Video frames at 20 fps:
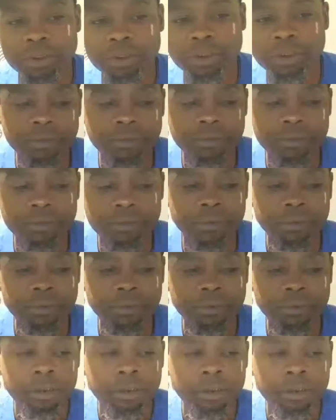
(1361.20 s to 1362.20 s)
to
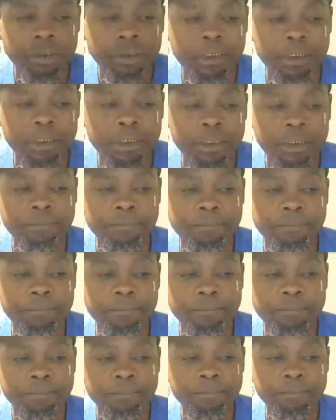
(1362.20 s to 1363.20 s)
um,
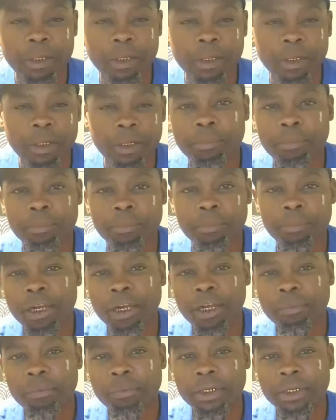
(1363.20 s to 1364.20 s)
break
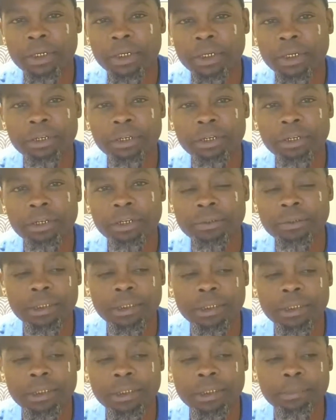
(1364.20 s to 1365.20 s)
off or whatever,
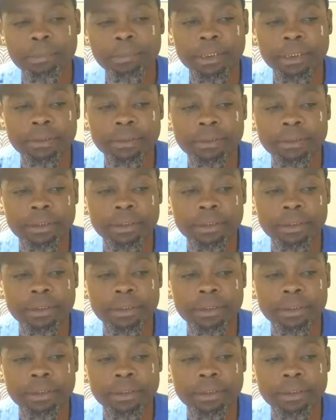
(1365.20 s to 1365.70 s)
uh, but